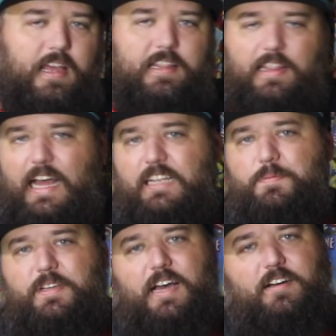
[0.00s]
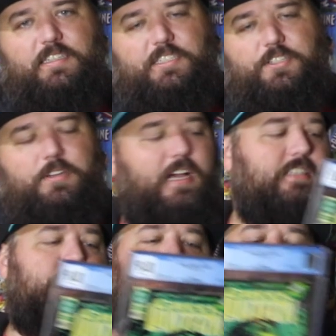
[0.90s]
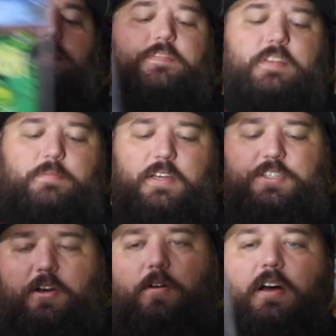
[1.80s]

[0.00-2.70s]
And last but not least, you guys know if you've seen my show,